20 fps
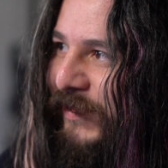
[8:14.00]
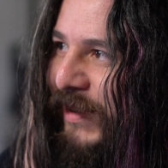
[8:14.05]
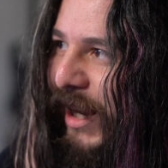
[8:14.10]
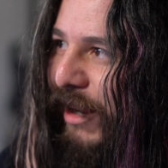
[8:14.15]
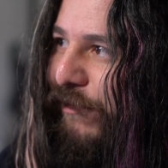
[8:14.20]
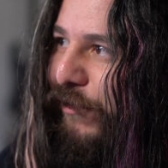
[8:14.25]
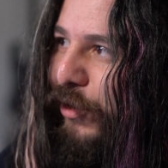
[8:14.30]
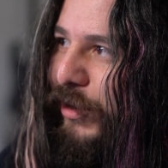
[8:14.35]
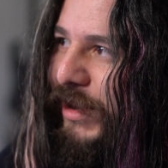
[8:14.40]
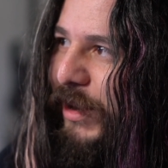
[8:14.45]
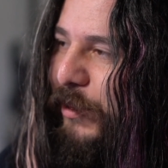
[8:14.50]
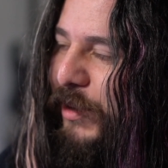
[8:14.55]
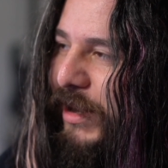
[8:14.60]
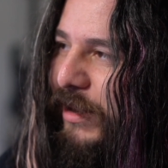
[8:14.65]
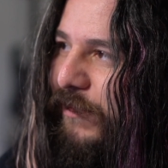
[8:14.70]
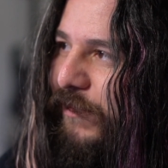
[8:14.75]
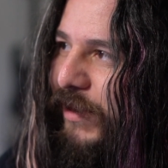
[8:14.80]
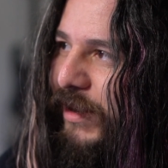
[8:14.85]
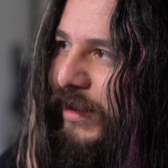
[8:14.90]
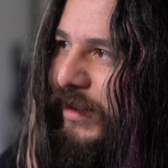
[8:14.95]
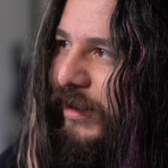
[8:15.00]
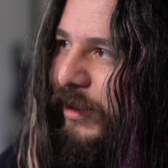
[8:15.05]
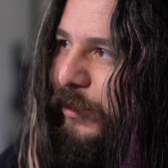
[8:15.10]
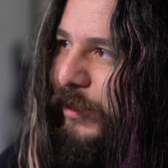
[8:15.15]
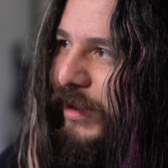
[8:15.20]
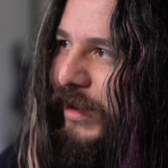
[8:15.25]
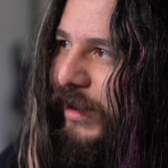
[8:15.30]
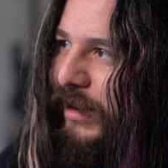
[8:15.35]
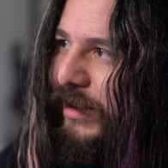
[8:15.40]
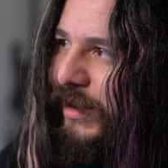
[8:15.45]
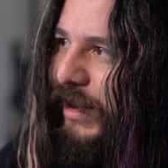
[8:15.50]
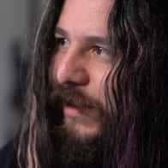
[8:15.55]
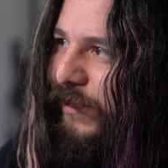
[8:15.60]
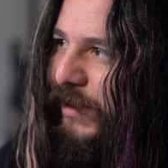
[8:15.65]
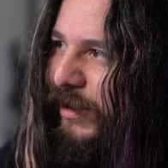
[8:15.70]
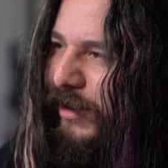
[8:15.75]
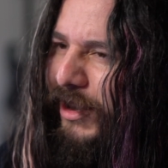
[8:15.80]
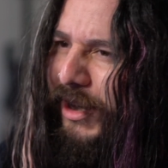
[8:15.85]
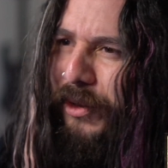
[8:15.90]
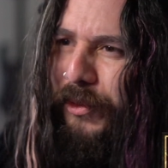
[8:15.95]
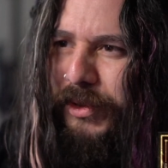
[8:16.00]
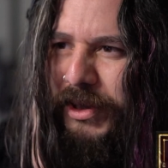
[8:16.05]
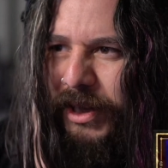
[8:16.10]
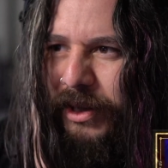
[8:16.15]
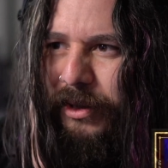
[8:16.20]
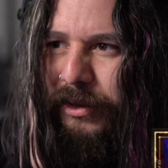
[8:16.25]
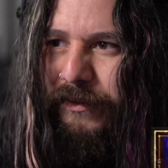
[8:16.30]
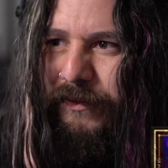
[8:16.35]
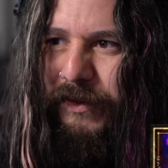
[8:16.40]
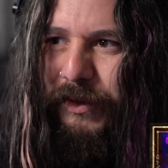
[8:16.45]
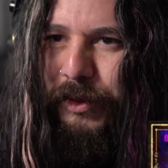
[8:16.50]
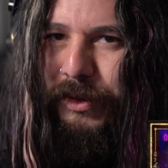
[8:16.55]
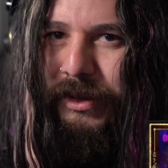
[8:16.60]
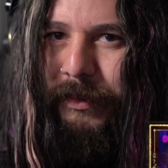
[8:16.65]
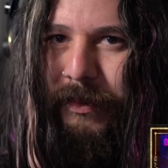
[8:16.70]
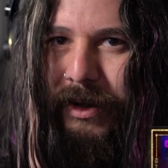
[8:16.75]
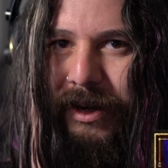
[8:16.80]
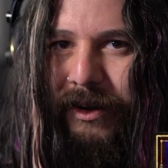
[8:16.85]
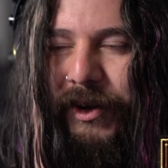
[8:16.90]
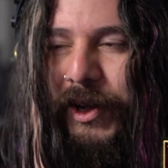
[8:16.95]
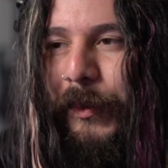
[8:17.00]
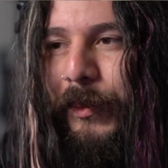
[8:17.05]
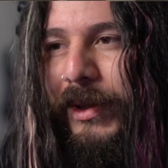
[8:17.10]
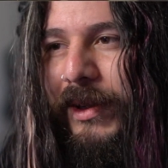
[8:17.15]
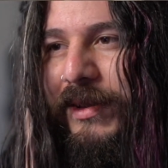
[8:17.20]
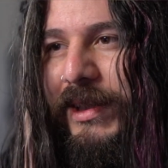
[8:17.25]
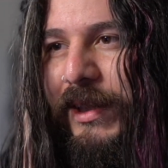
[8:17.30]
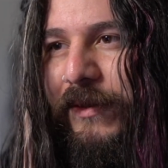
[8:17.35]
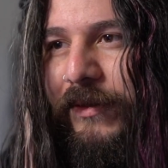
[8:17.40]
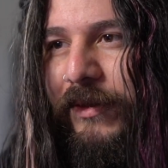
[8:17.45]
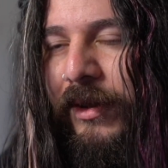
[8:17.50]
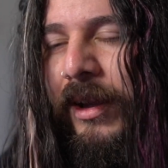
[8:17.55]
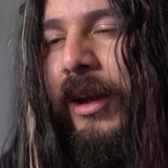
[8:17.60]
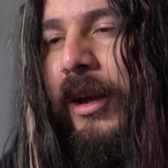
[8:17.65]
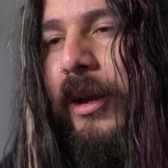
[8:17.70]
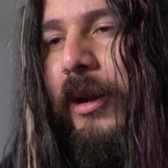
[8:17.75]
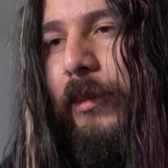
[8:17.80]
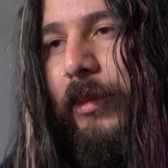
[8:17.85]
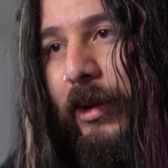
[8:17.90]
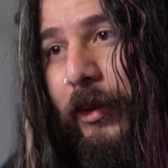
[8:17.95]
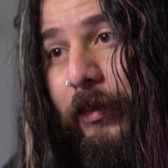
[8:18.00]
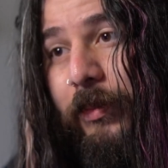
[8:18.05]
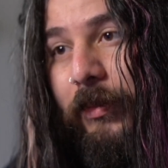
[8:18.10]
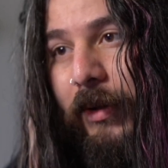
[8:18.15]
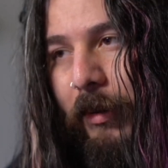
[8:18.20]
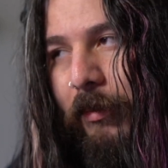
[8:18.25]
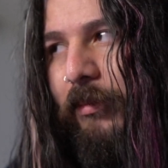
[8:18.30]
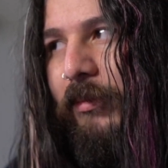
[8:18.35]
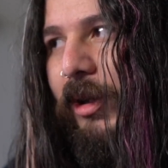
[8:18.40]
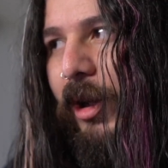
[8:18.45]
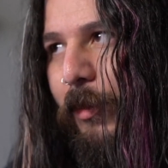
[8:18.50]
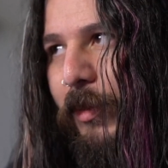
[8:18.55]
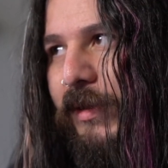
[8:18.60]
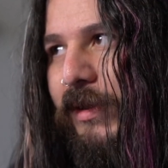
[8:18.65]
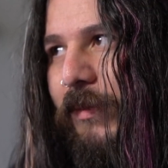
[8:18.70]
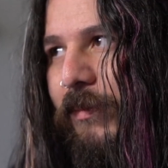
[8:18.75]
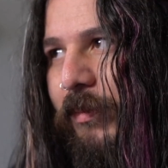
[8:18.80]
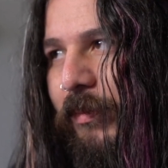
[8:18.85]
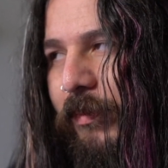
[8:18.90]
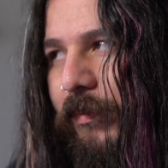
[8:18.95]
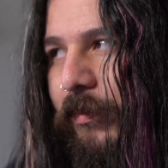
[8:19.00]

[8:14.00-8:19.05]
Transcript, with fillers: At first I was convinced it was a 7, then I was kind of confused it might have not been a 7, but I'm, I'm almost